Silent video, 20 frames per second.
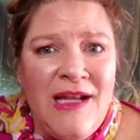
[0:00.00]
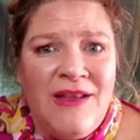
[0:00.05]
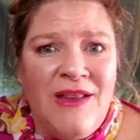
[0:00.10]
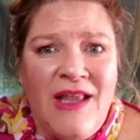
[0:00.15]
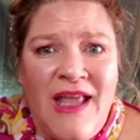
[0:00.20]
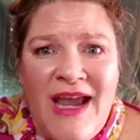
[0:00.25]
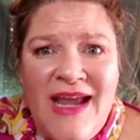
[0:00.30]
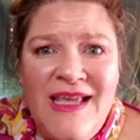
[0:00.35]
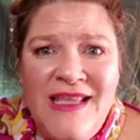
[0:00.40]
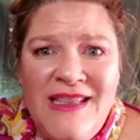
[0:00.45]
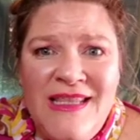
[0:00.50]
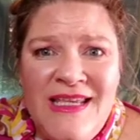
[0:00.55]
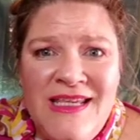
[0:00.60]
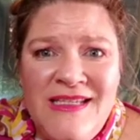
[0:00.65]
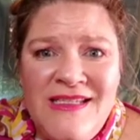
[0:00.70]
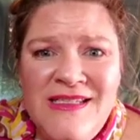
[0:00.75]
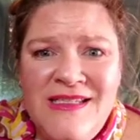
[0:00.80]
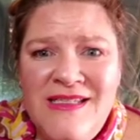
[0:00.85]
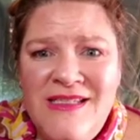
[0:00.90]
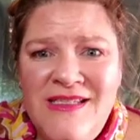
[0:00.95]
of like
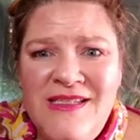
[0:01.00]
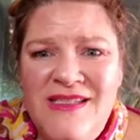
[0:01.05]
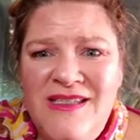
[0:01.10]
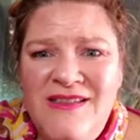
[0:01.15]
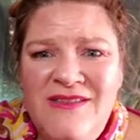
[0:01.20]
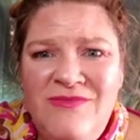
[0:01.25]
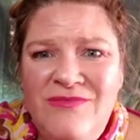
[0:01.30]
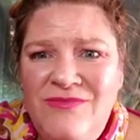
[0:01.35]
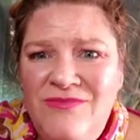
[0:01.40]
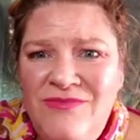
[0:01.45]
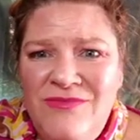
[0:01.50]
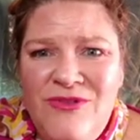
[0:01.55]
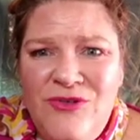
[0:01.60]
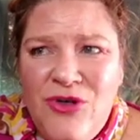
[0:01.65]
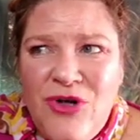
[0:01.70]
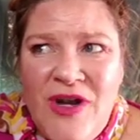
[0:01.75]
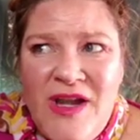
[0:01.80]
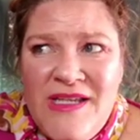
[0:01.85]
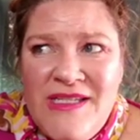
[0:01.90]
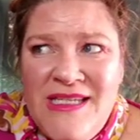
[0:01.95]
these
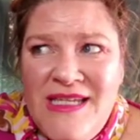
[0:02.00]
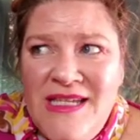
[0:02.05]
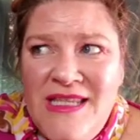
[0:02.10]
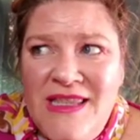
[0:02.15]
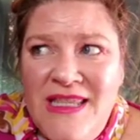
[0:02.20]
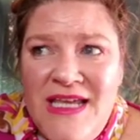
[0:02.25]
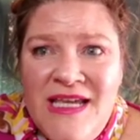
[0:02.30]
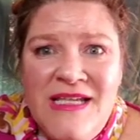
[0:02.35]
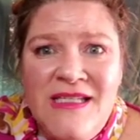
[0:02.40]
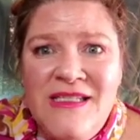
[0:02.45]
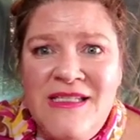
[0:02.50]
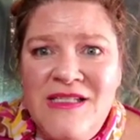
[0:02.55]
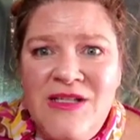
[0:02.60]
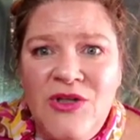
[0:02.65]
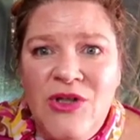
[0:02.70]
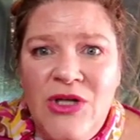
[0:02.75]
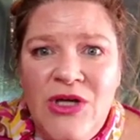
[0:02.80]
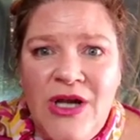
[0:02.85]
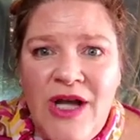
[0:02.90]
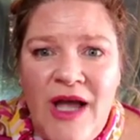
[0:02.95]
crazy things to
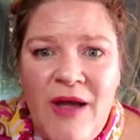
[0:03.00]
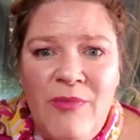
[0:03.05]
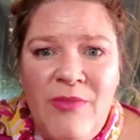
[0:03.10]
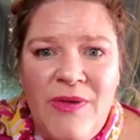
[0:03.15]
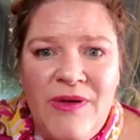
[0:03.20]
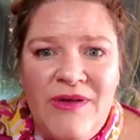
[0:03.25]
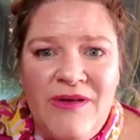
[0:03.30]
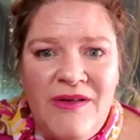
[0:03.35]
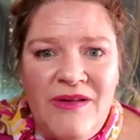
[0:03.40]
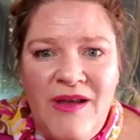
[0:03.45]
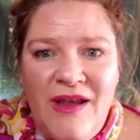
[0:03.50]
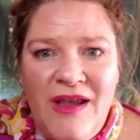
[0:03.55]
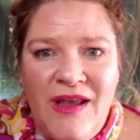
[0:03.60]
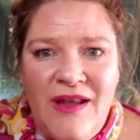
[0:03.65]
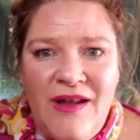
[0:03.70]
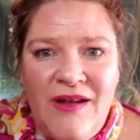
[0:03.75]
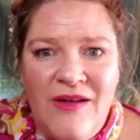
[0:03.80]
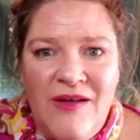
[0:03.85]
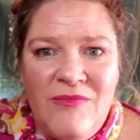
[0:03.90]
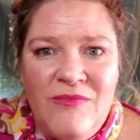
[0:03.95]
look up
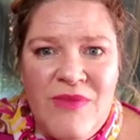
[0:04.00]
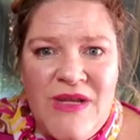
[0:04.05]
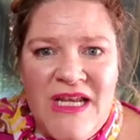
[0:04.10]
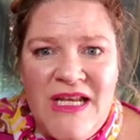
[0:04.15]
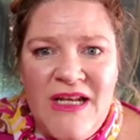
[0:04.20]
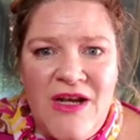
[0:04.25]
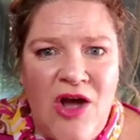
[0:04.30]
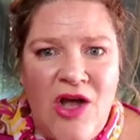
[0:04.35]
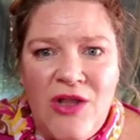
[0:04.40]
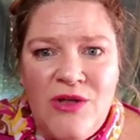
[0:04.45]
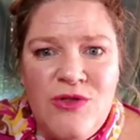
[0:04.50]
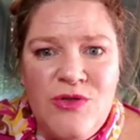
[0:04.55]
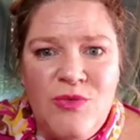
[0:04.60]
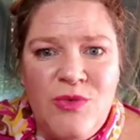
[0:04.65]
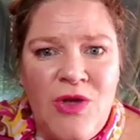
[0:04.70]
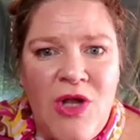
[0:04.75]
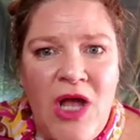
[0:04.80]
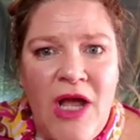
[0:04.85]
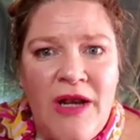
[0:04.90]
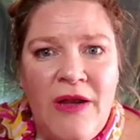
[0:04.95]
and be
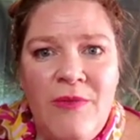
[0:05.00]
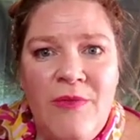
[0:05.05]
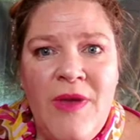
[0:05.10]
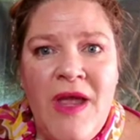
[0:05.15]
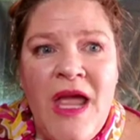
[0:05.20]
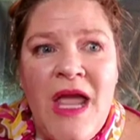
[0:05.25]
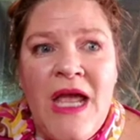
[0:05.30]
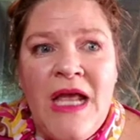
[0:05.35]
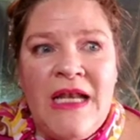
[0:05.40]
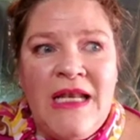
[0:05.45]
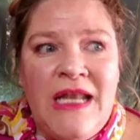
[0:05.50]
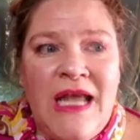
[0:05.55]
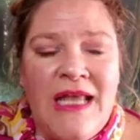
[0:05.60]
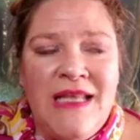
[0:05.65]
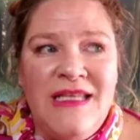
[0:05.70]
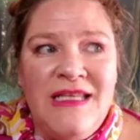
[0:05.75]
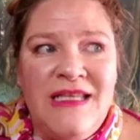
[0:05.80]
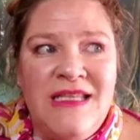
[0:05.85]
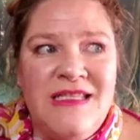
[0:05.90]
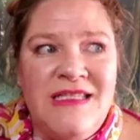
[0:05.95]
knowledgeable on them.
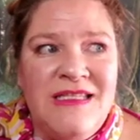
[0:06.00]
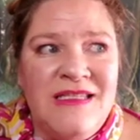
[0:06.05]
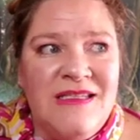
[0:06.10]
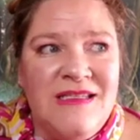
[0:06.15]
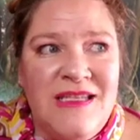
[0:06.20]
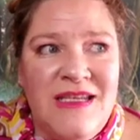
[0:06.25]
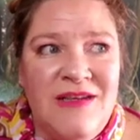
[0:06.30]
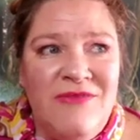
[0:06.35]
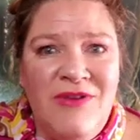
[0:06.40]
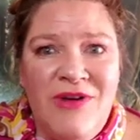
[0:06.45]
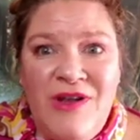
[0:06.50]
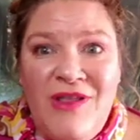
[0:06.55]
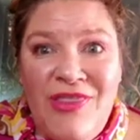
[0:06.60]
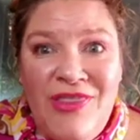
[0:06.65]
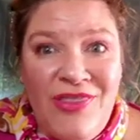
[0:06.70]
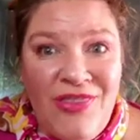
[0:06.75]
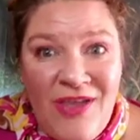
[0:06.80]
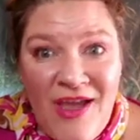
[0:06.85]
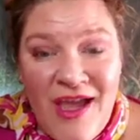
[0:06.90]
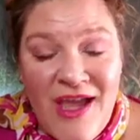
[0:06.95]
Not that this is even a
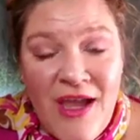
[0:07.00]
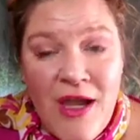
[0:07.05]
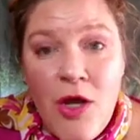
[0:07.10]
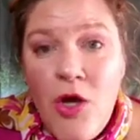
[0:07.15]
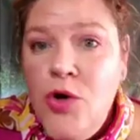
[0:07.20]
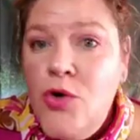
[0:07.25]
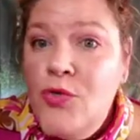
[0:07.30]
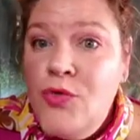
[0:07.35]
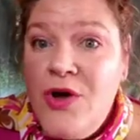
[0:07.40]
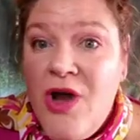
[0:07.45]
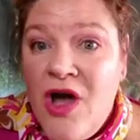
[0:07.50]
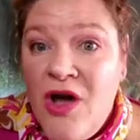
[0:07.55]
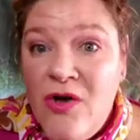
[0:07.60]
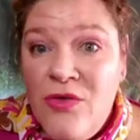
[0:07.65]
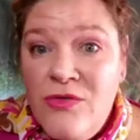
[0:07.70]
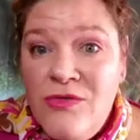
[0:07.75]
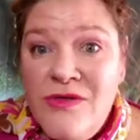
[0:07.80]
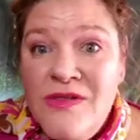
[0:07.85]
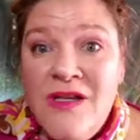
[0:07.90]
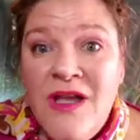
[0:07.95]
thing. Who
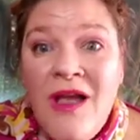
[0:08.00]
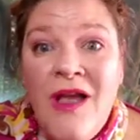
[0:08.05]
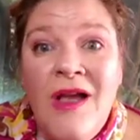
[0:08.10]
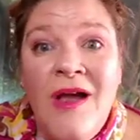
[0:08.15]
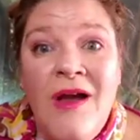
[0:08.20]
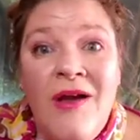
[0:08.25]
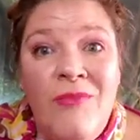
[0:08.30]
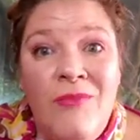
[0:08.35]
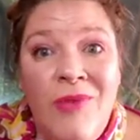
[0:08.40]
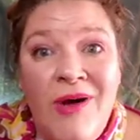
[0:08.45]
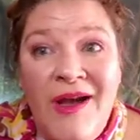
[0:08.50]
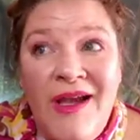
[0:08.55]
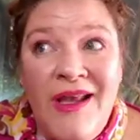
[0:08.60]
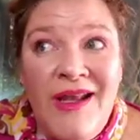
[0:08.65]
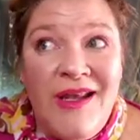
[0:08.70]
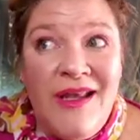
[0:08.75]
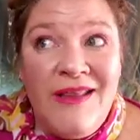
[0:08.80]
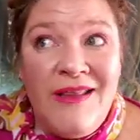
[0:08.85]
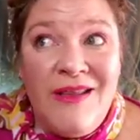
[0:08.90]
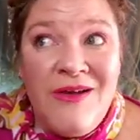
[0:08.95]
knows?
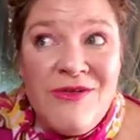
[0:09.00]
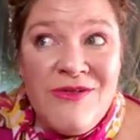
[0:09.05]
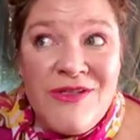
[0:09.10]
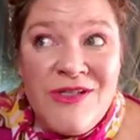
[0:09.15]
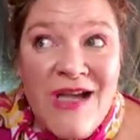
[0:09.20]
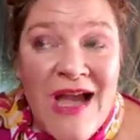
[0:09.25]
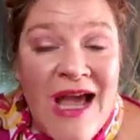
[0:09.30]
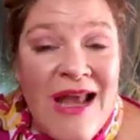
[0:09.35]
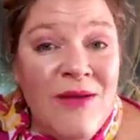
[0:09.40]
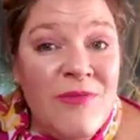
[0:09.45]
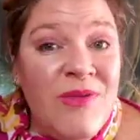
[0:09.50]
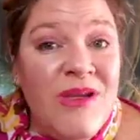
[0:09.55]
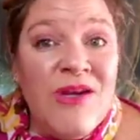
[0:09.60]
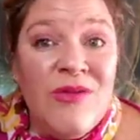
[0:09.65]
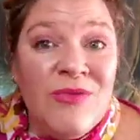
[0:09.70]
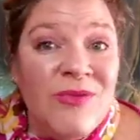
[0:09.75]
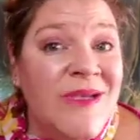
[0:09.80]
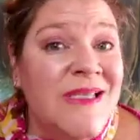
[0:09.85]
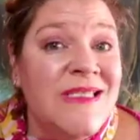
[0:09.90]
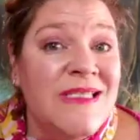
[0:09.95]
But there's got to be a
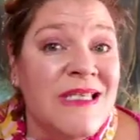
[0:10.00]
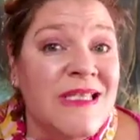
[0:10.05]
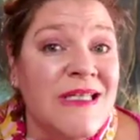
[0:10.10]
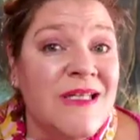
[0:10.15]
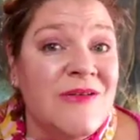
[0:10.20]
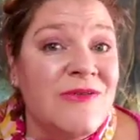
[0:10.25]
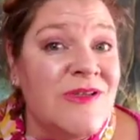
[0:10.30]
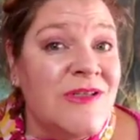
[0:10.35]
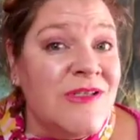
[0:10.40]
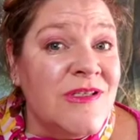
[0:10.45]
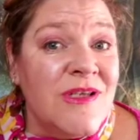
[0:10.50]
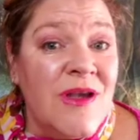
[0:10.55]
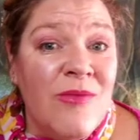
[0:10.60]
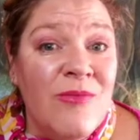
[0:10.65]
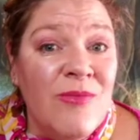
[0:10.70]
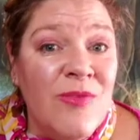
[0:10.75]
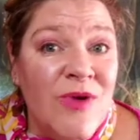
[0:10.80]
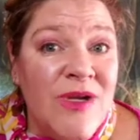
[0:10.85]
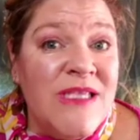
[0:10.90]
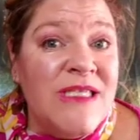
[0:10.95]
reason. There's
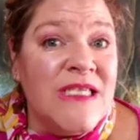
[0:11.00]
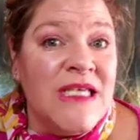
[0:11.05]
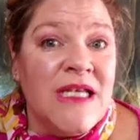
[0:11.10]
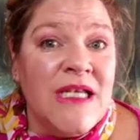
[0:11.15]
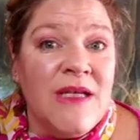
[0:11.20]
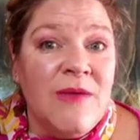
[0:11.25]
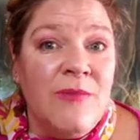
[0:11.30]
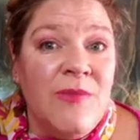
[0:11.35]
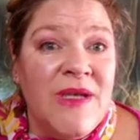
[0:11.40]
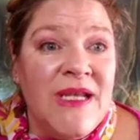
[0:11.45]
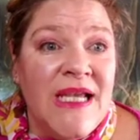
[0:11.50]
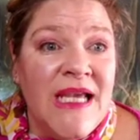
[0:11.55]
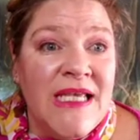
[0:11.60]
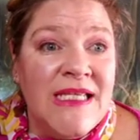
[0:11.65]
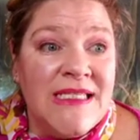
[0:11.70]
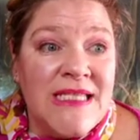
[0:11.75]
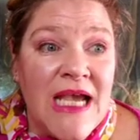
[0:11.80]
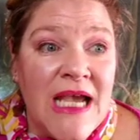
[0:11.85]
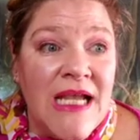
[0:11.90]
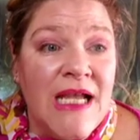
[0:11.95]
some reason,
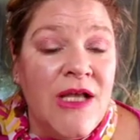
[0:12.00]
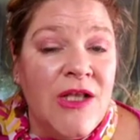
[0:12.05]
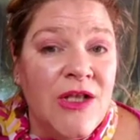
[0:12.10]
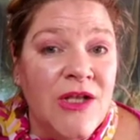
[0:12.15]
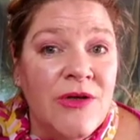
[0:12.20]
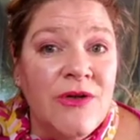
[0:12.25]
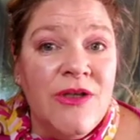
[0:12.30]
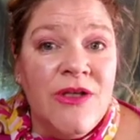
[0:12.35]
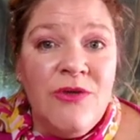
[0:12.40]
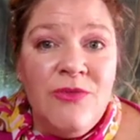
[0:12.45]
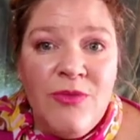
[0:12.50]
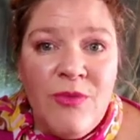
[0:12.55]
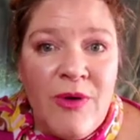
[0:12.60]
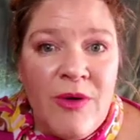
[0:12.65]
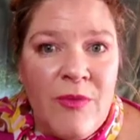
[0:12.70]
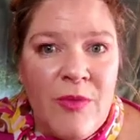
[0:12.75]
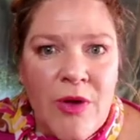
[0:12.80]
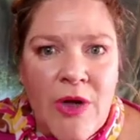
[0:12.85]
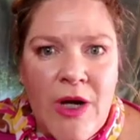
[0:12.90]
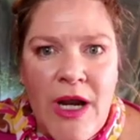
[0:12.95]
because I clearly
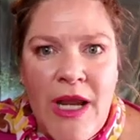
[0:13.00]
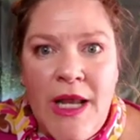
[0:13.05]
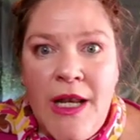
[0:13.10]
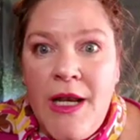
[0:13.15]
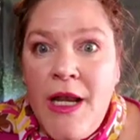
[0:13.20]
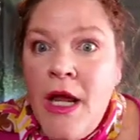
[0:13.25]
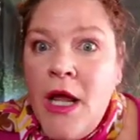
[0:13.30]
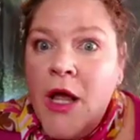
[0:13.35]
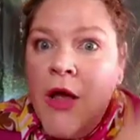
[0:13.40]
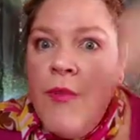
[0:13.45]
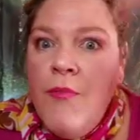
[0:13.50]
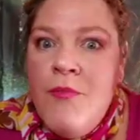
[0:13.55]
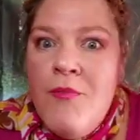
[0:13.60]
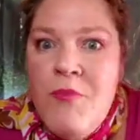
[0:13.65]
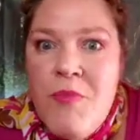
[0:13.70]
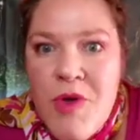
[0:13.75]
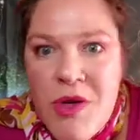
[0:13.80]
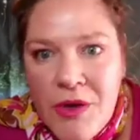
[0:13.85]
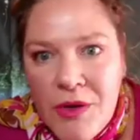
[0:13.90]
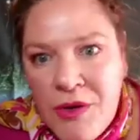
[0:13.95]
remember, and
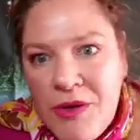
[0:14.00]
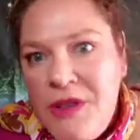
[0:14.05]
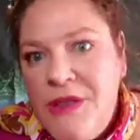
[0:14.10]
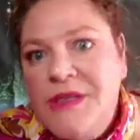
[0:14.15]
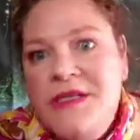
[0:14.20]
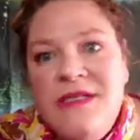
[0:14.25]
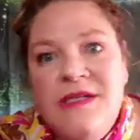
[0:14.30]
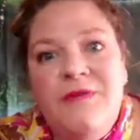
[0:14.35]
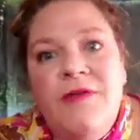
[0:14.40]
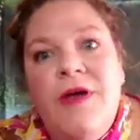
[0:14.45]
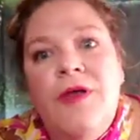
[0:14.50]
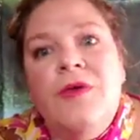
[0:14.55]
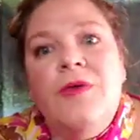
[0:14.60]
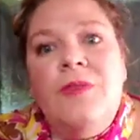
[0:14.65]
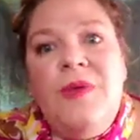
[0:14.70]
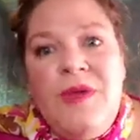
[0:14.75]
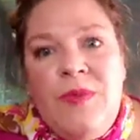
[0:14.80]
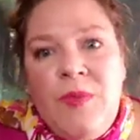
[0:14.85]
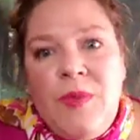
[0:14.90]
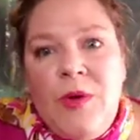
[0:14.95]
millions of other
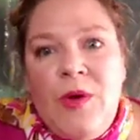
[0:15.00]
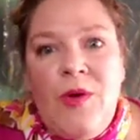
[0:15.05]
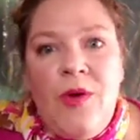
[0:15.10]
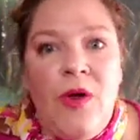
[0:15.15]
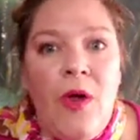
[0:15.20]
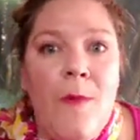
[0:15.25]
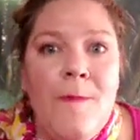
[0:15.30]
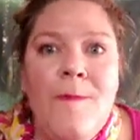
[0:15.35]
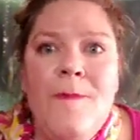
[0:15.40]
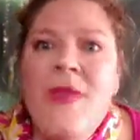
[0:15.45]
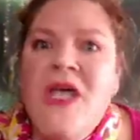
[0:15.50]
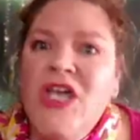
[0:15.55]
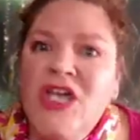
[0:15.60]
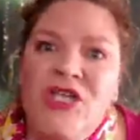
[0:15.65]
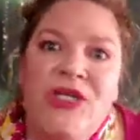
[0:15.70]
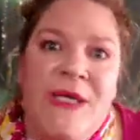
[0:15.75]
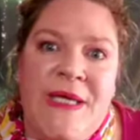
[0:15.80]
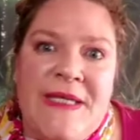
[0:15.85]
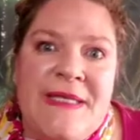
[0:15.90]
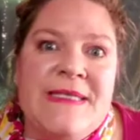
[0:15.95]
people,
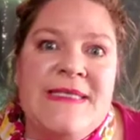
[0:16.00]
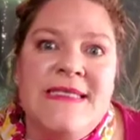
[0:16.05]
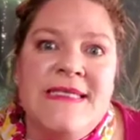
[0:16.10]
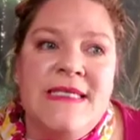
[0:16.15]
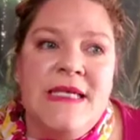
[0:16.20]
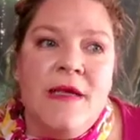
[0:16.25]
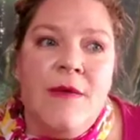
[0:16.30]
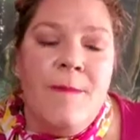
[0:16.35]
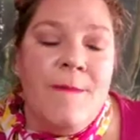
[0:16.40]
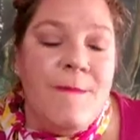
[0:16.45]
millions,